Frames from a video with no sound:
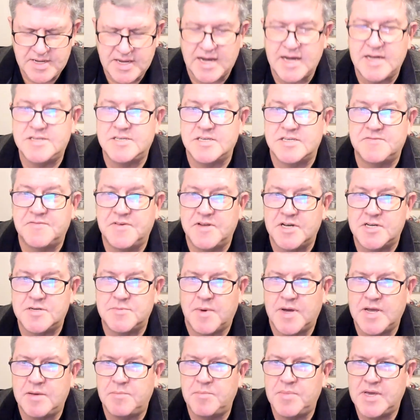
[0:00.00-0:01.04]
I had just finished
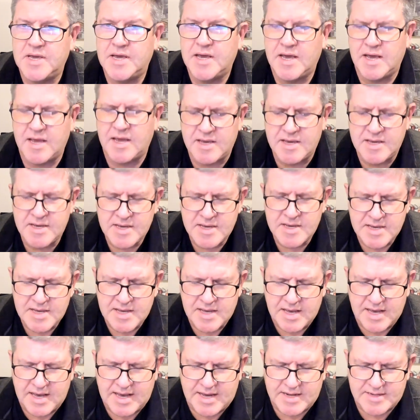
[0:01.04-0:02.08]
my MBA
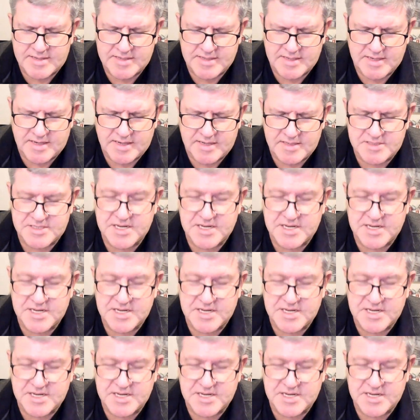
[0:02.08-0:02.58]
at uh,